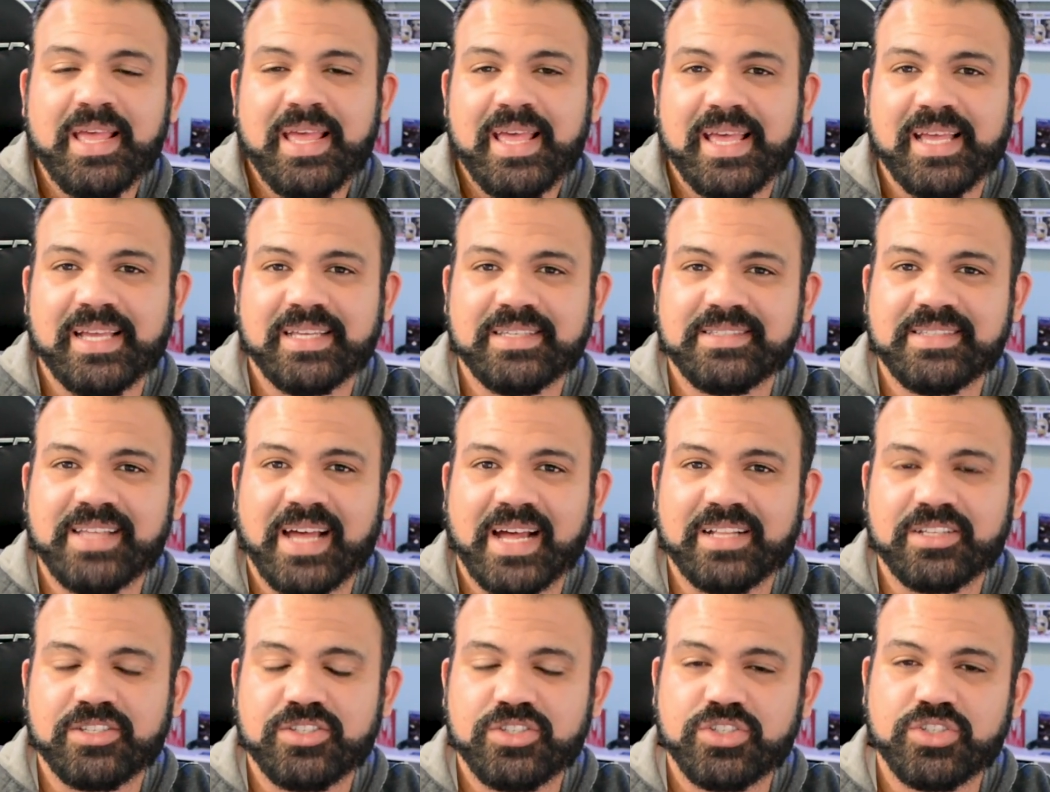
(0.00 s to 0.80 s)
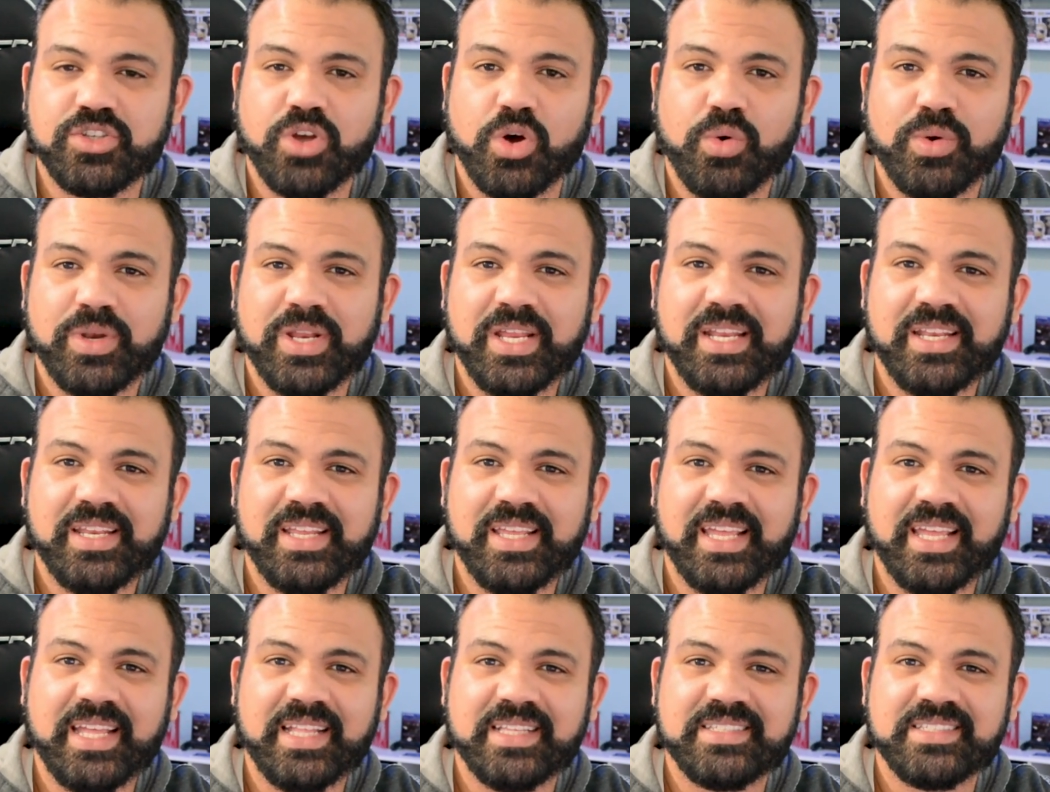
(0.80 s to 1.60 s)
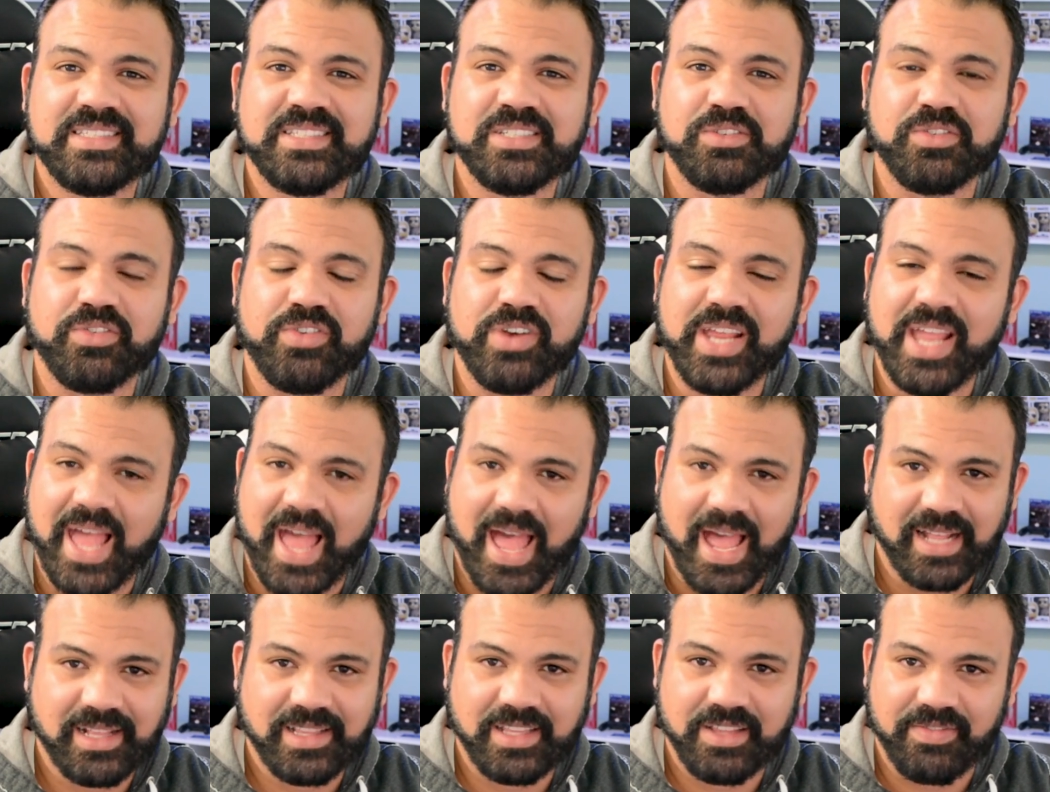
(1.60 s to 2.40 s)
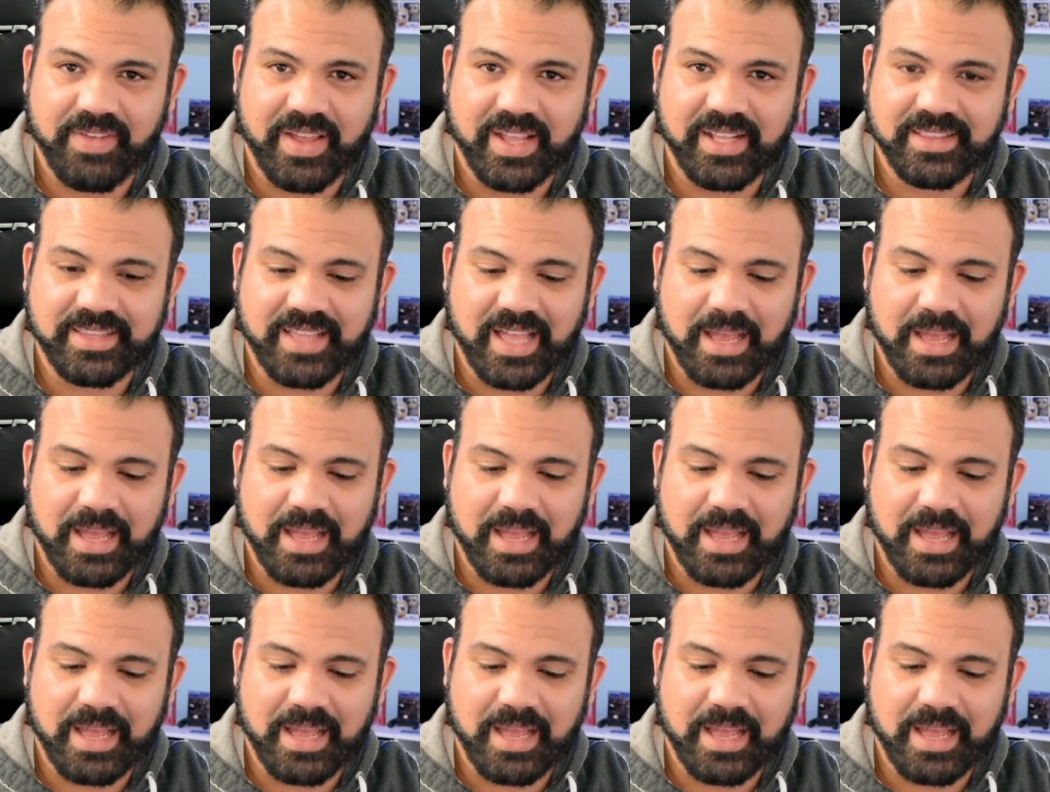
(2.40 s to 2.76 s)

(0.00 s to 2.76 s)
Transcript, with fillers: is that Sony needs to reactivate